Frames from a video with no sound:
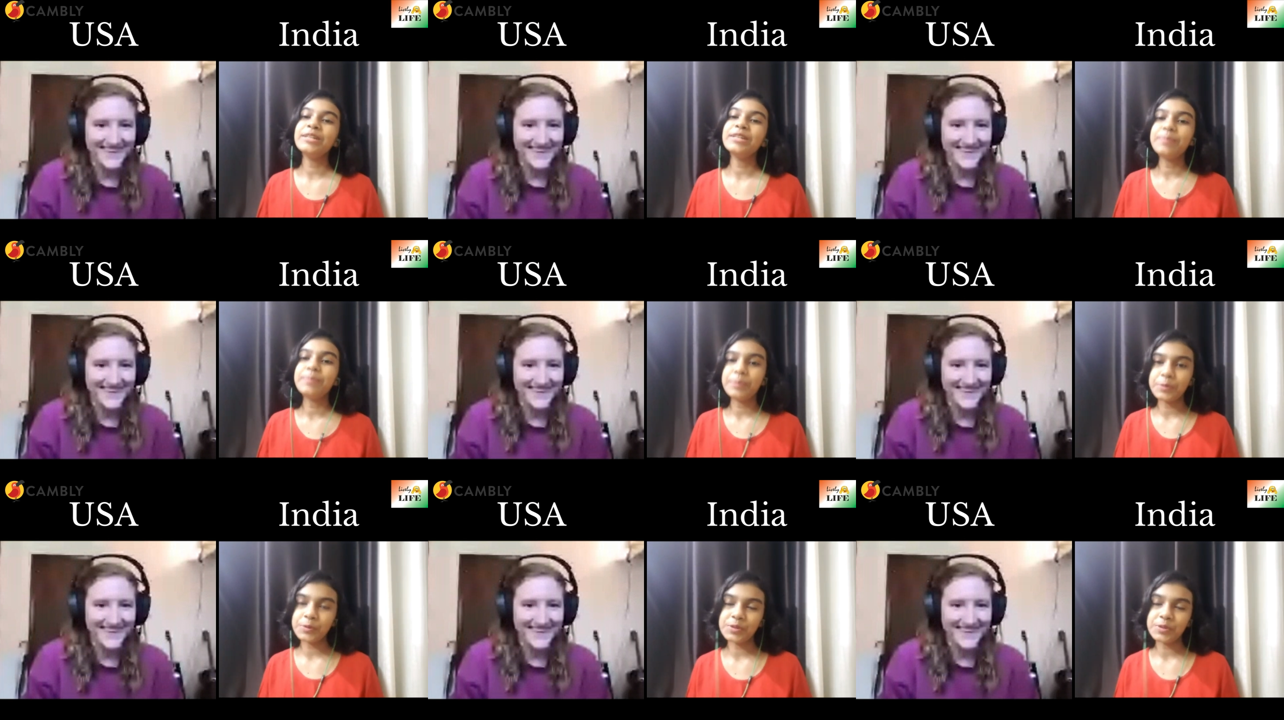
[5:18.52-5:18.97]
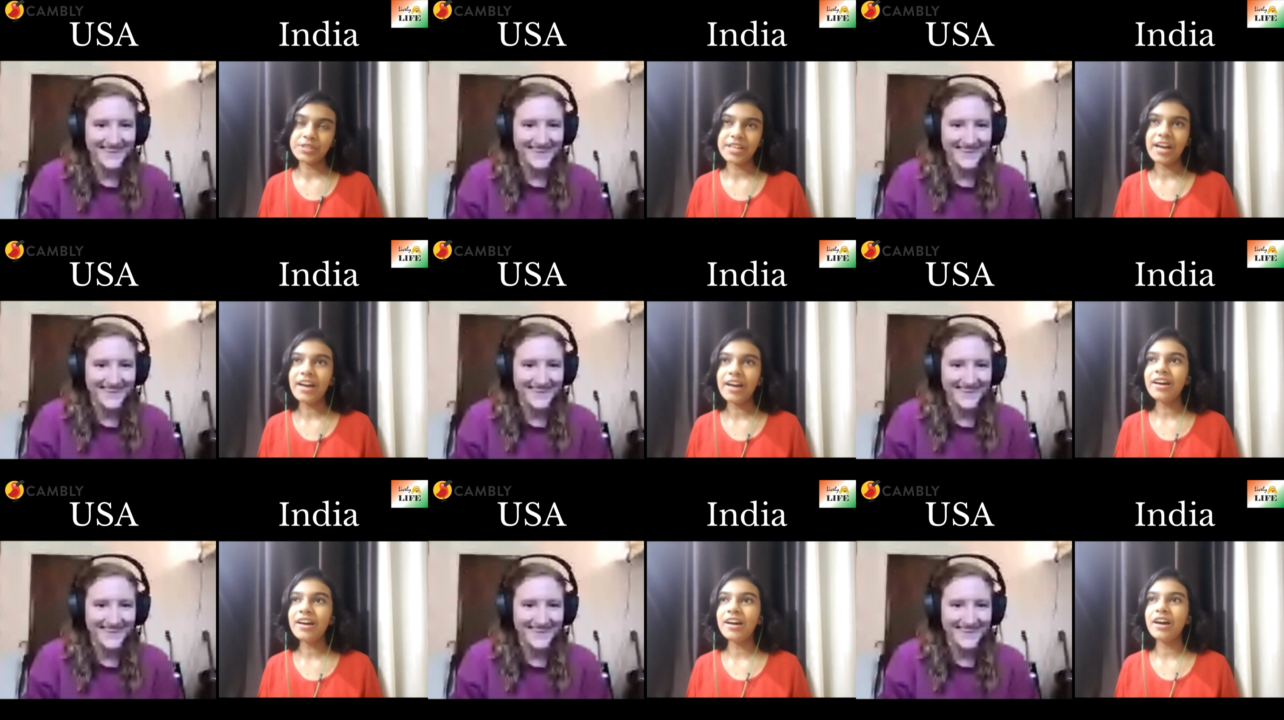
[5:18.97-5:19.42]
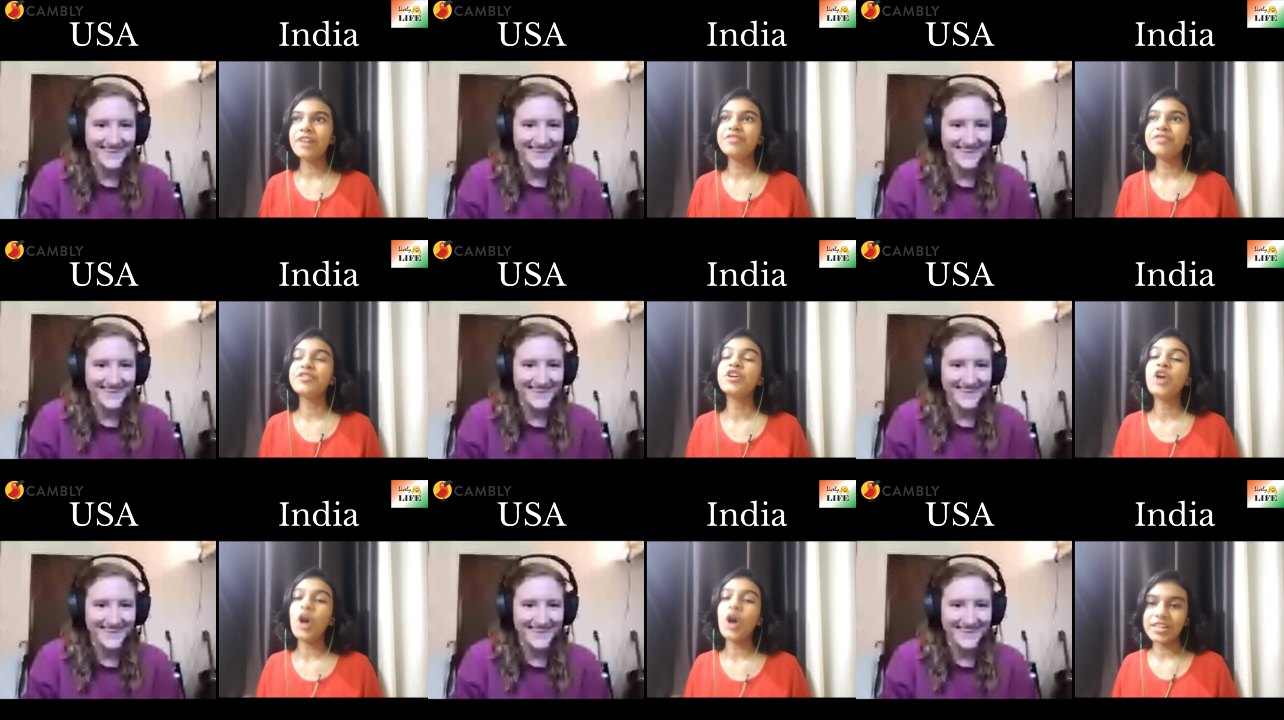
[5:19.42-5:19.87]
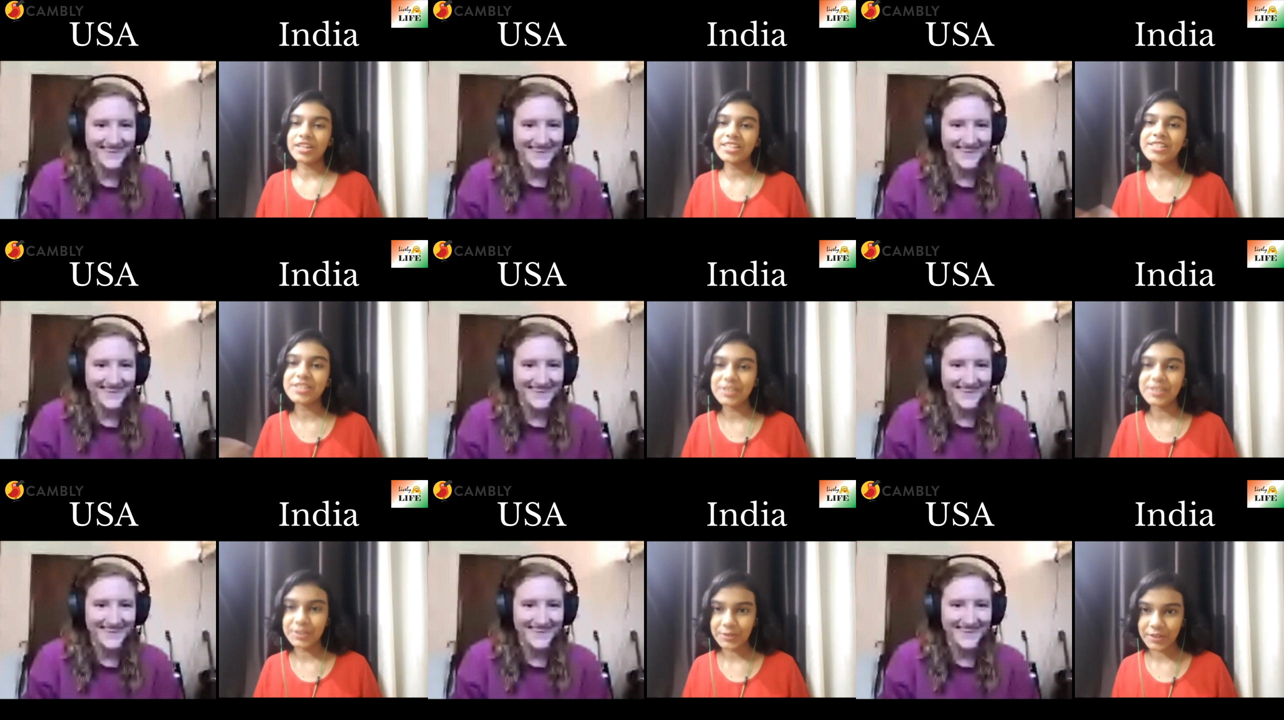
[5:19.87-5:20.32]
Speaker 1: a puja of goddess
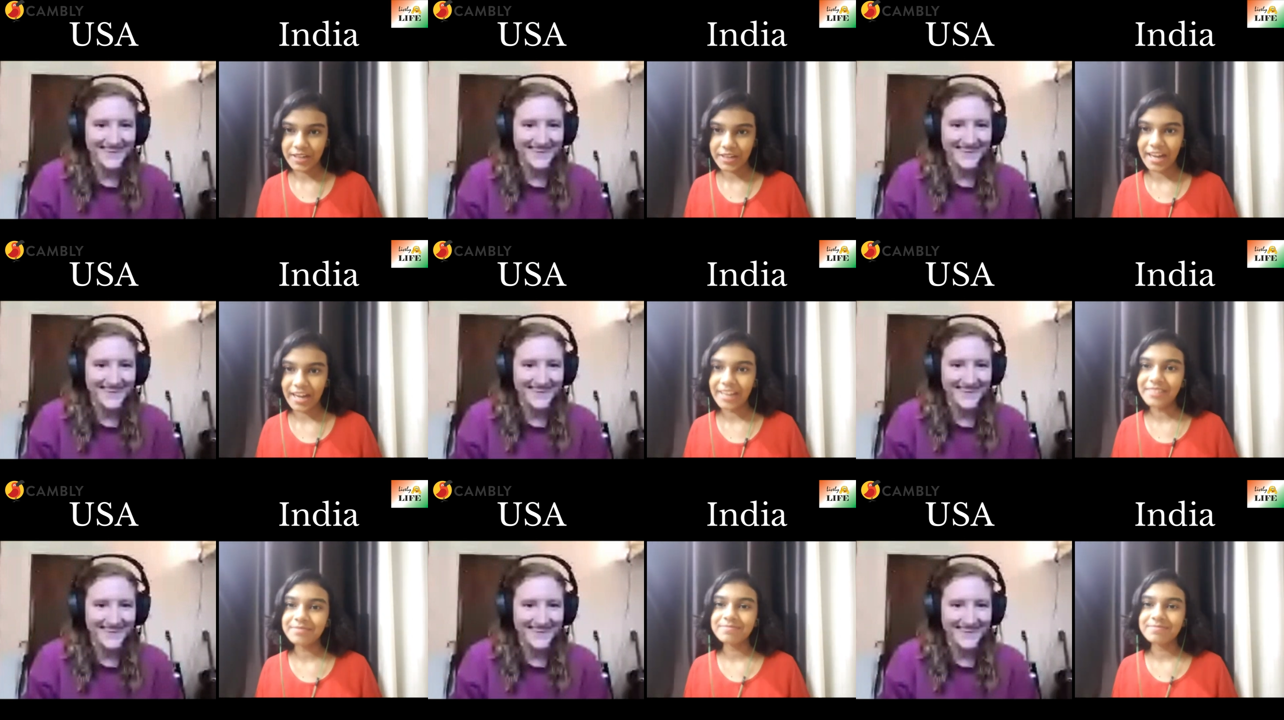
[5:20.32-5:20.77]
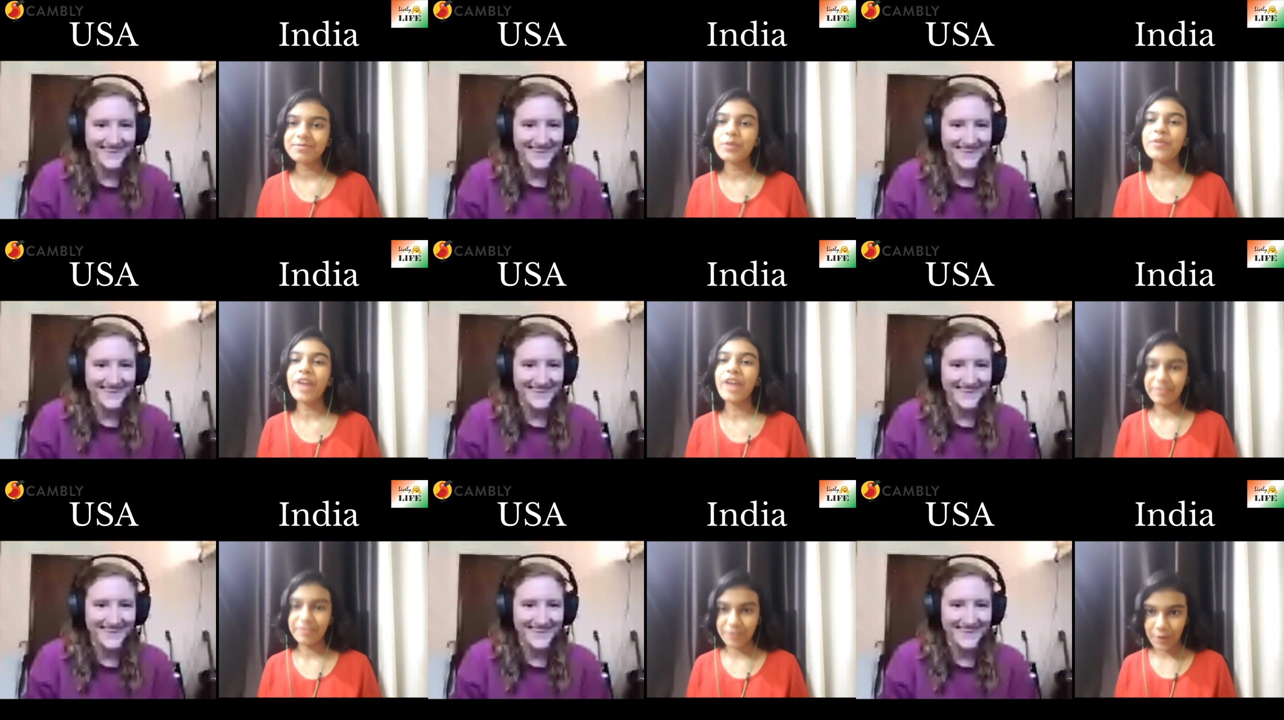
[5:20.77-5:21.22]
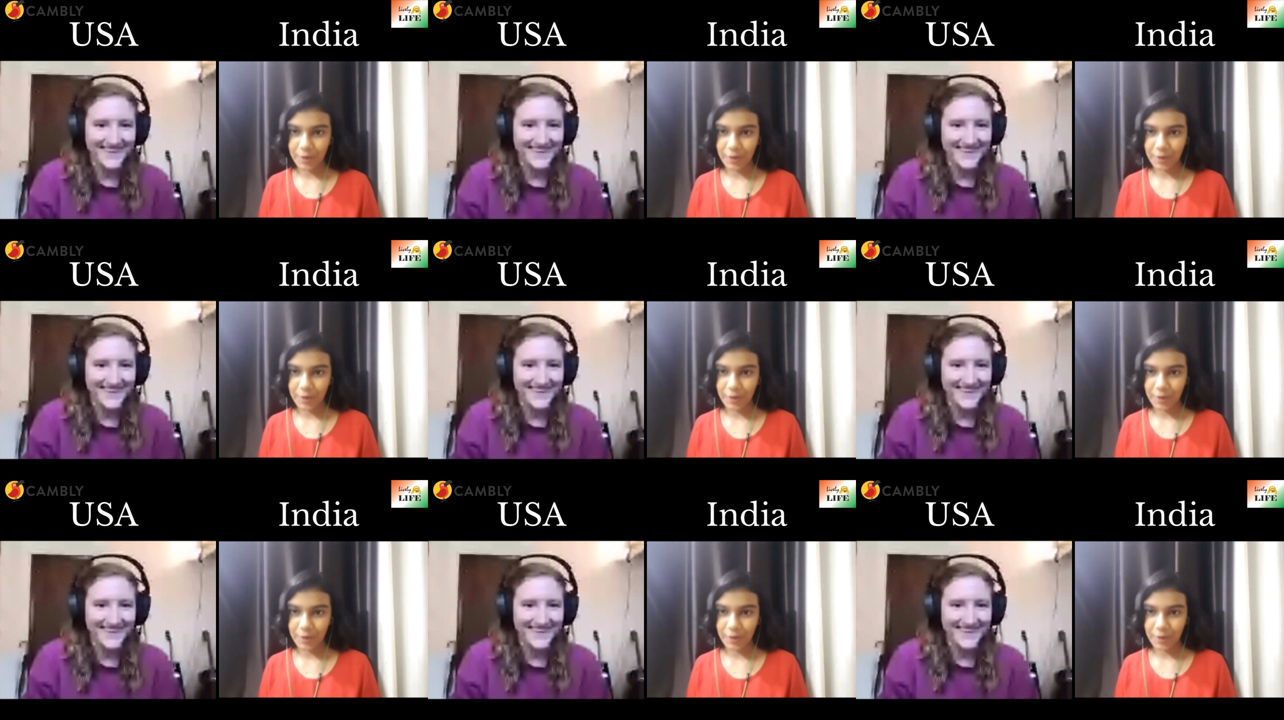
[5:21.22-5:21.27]
Durga. We have a